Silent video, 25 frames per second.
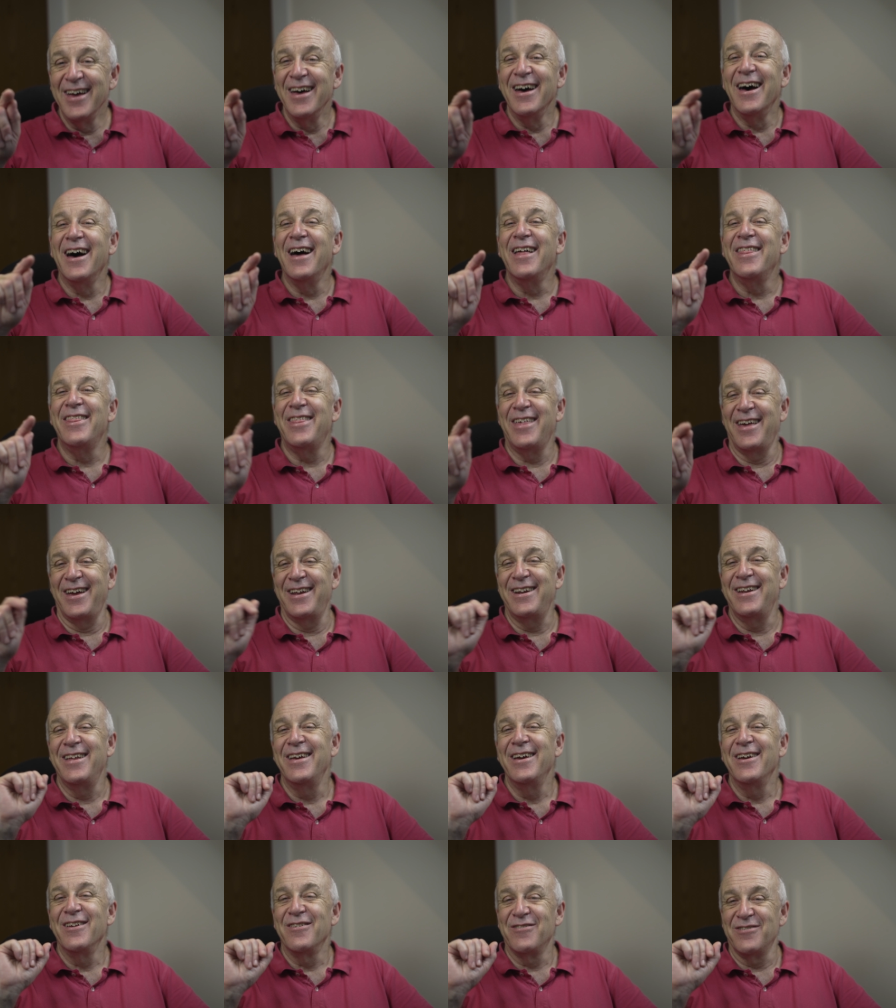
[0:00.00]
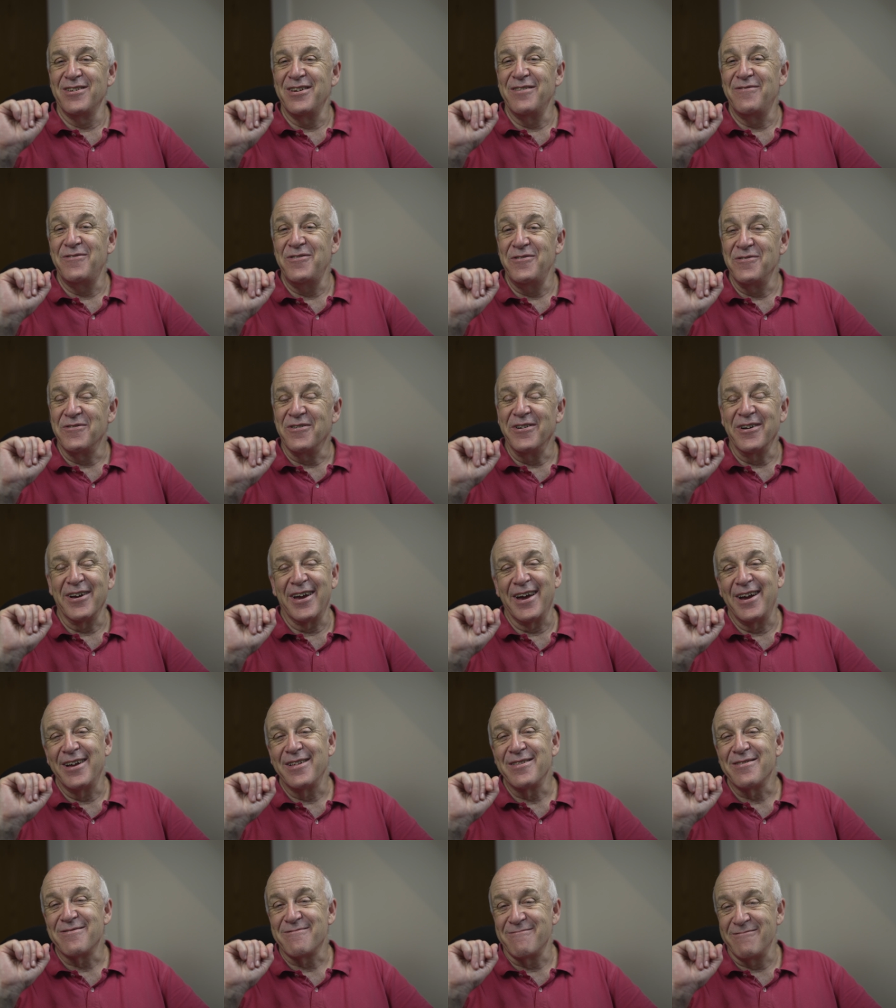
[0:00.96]
and then see if you can
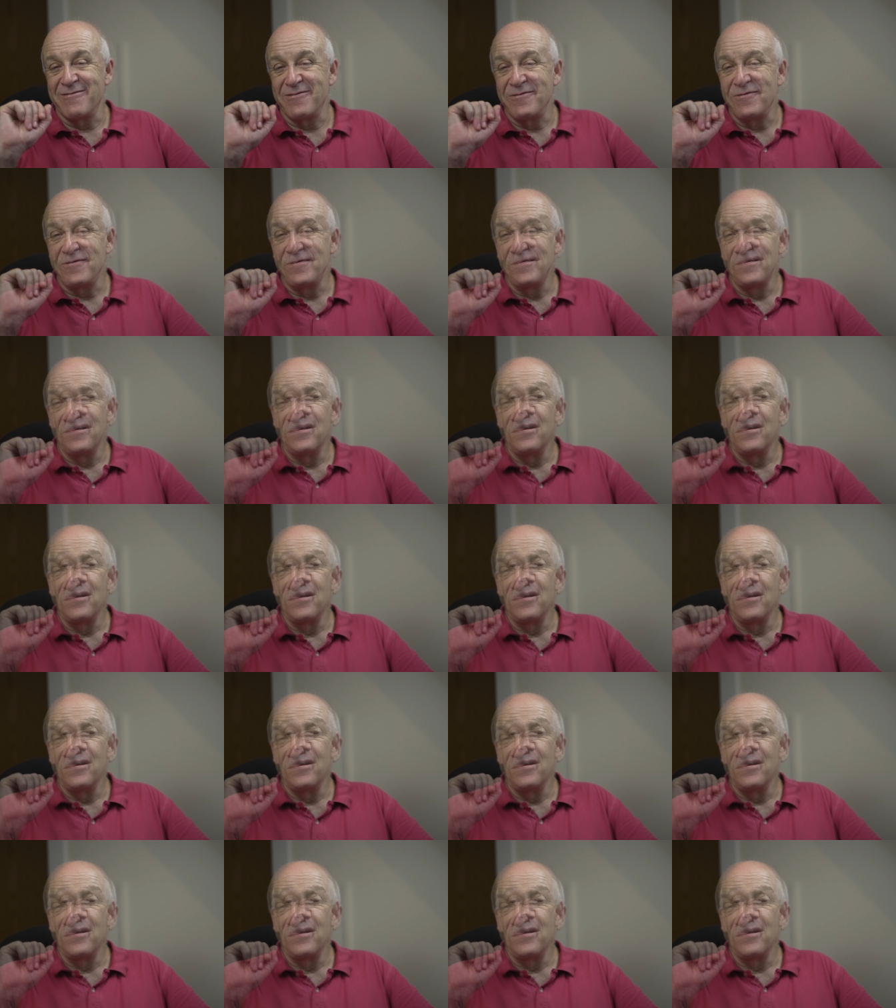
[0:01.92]
get through.